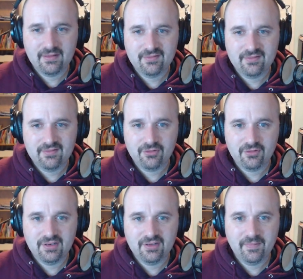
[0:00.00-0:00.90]
schedule
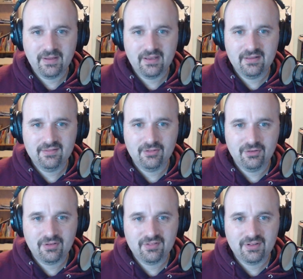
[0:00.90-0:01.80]
it is because you'll
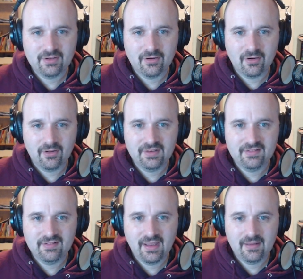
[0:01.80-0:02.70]
notice that there are all
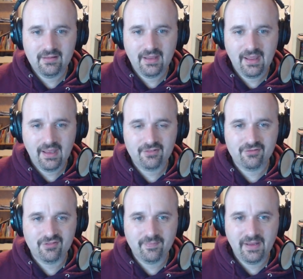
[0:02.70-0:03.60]
these
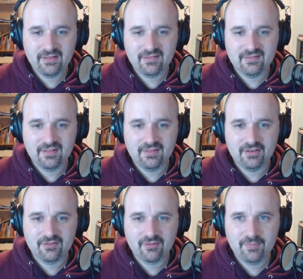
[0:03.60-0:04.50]
extra spaces in the
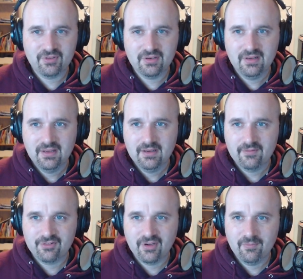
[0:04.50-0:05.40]
description.
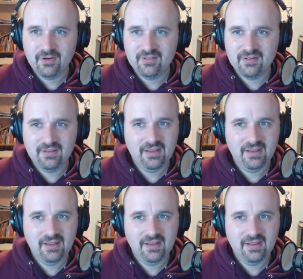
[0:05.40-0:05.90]
For some reason, the